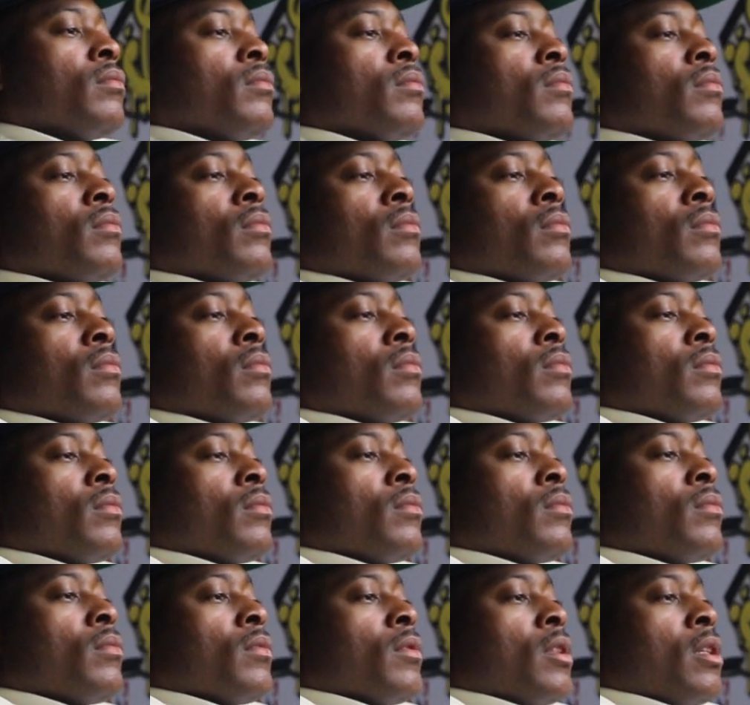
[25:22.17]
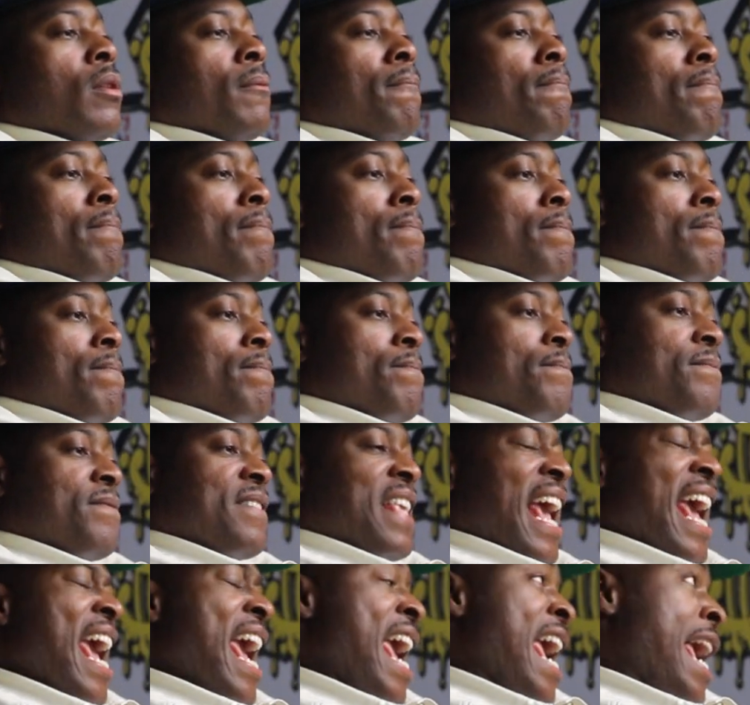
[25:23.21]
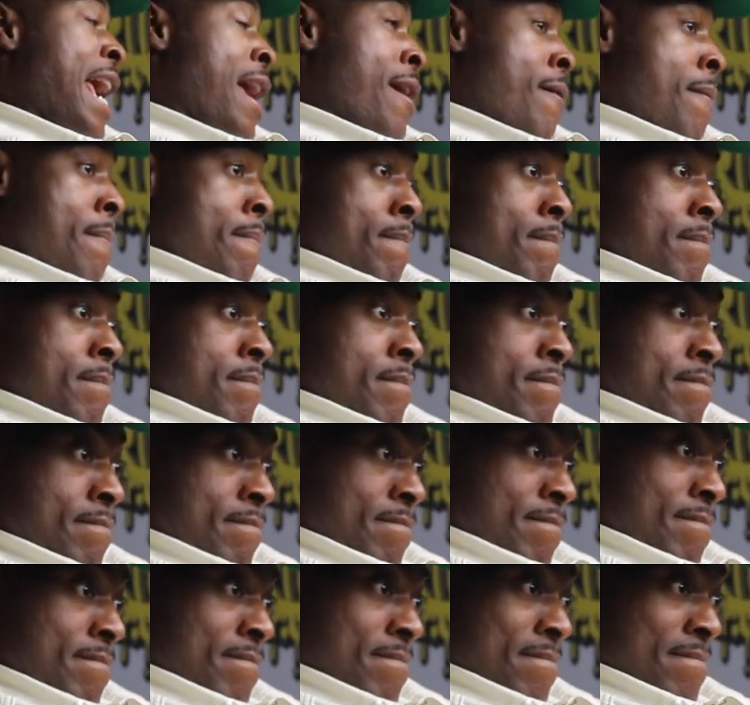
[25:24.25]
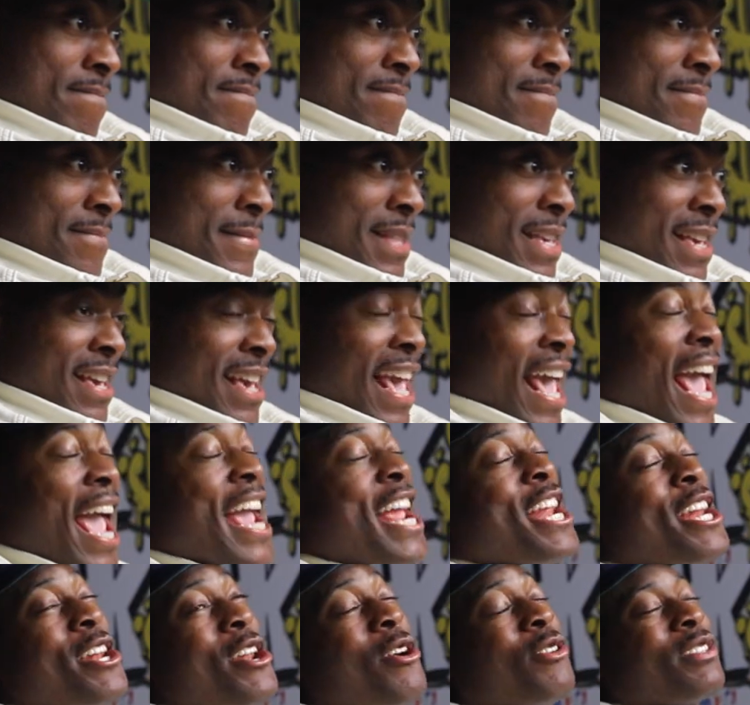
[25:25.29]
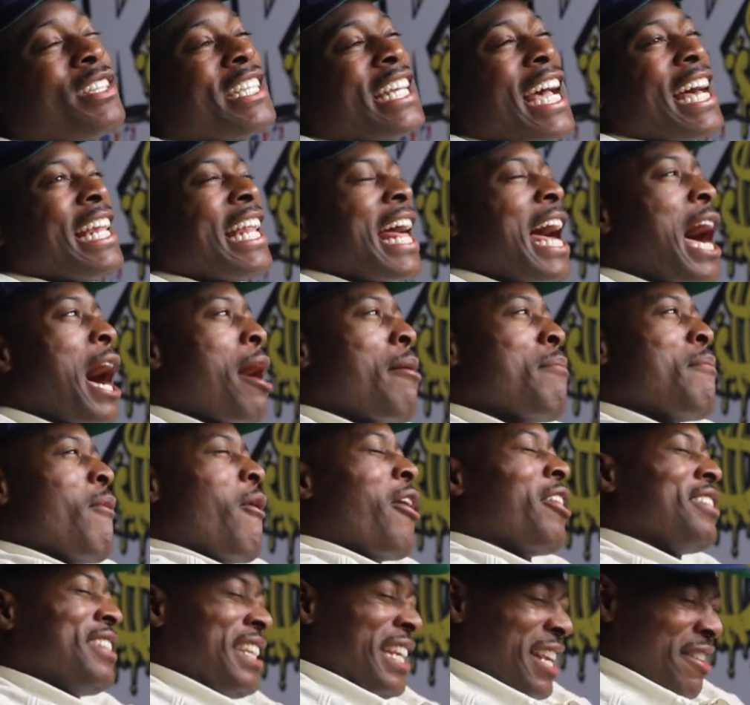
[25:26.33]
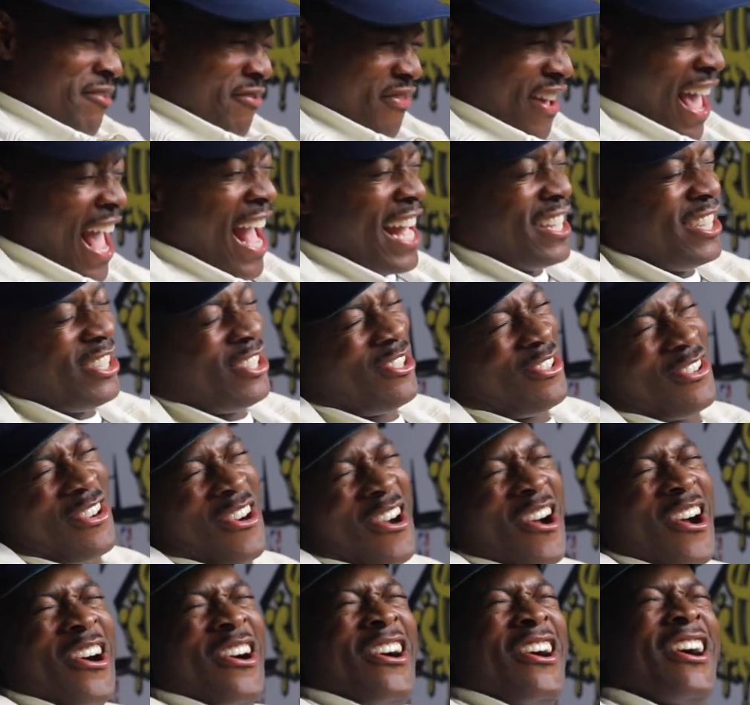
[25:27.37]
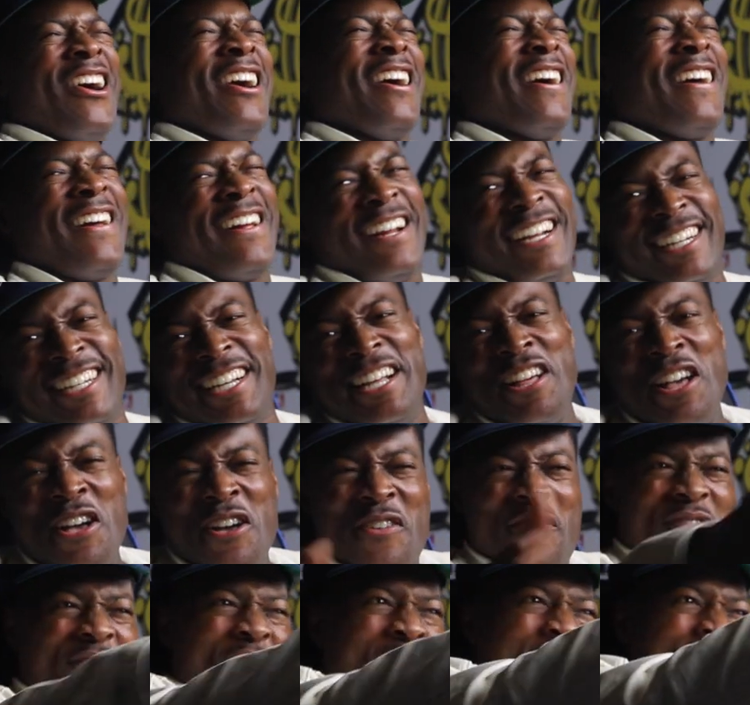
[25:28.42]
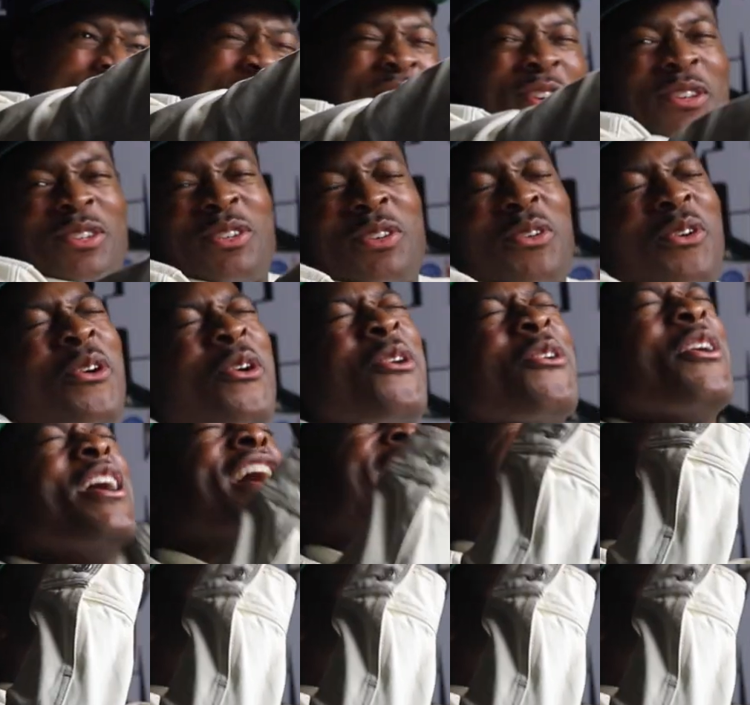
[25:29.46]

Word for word: Versatile, they surgical. Damn. Ain't no telling how multifaceted you are. Versatile